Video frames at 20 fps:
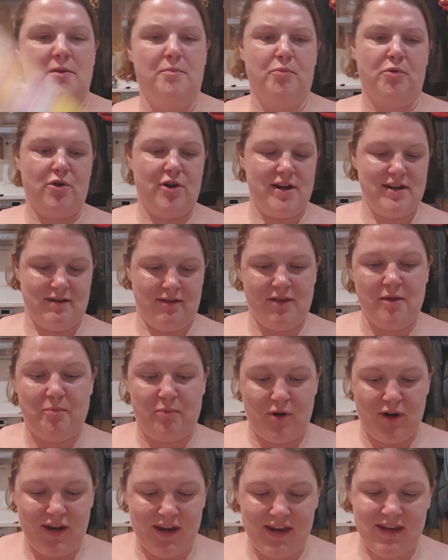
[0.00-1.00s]
the
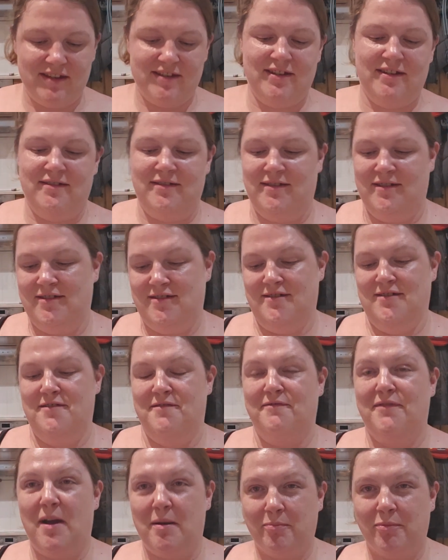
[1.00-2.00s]
printed
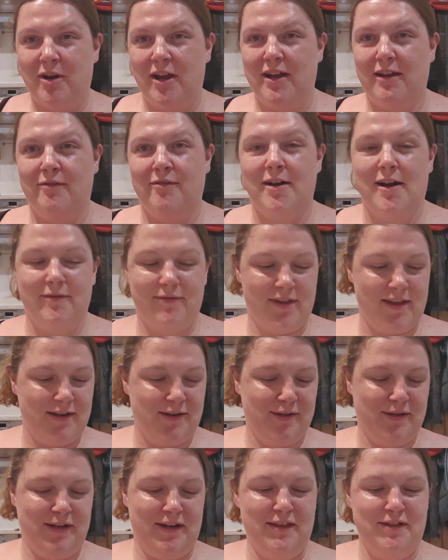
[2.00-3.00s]
fabric rather than
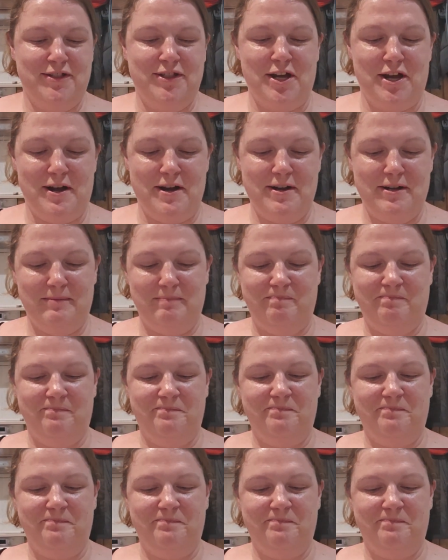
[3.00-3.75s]
looking at the chart.